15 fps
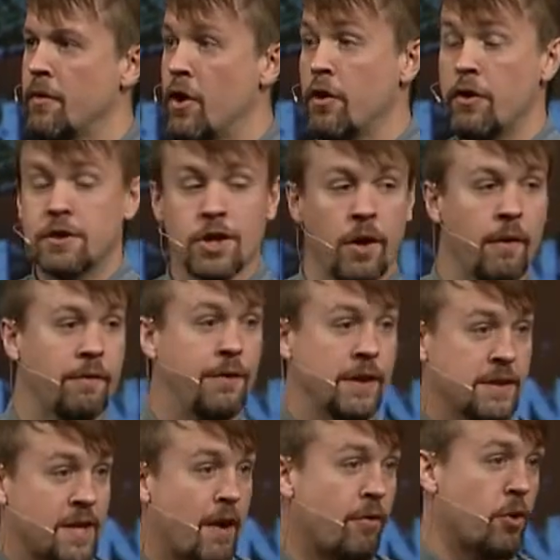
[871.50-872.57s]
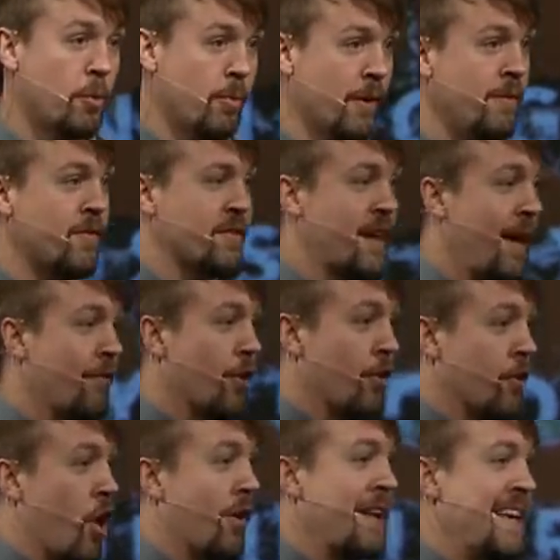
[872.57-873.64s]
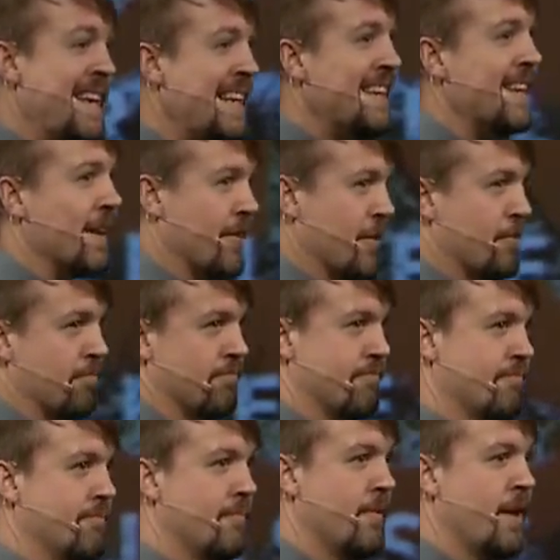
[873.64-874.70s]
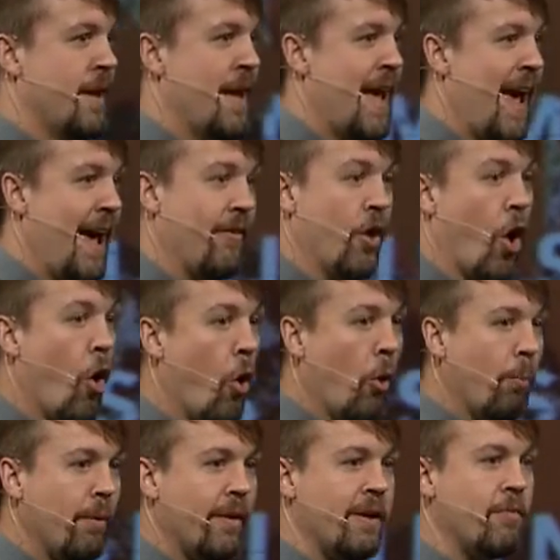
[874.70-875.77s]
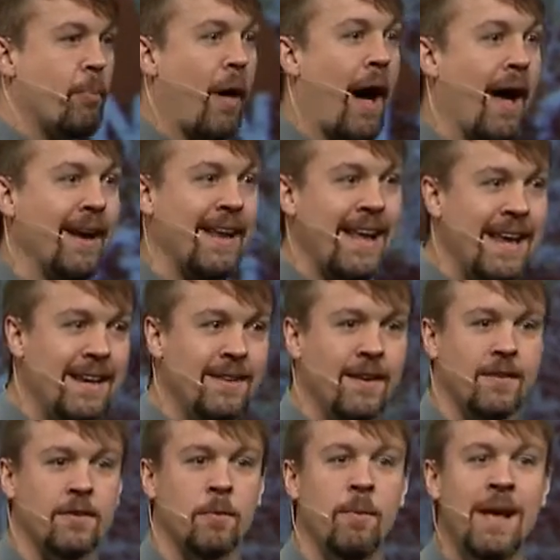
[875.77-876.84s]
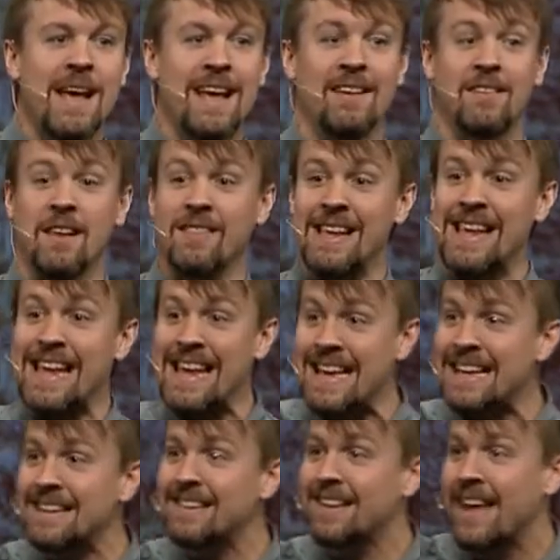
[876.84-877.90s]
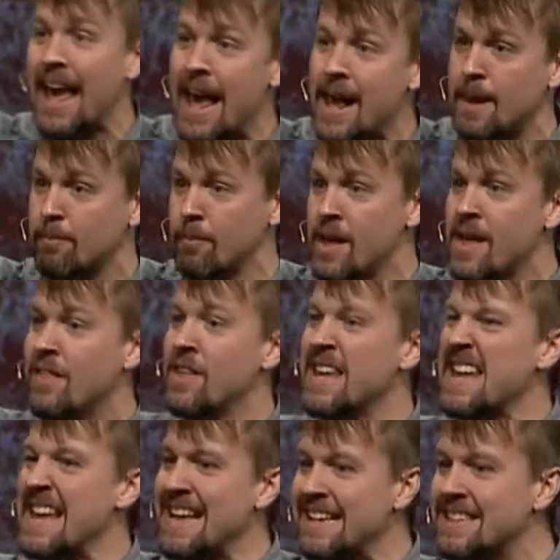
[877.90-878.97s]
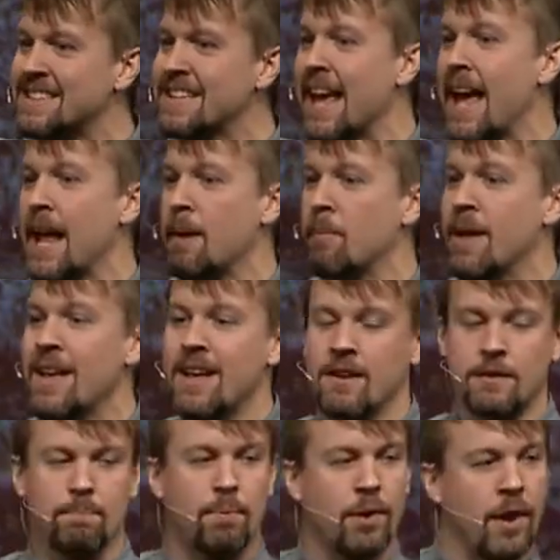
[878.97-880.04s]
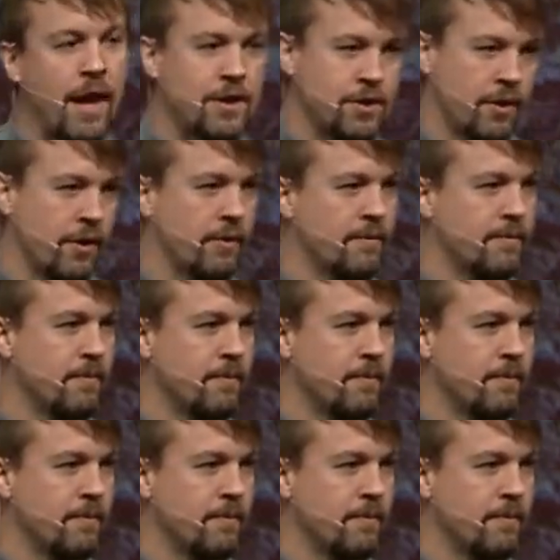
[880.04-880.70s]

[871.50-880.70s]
There, there's a philosophical belief that's out there. It's called hedonism. And the whole belief behind hedonism is that the end game, the end game is pleasure.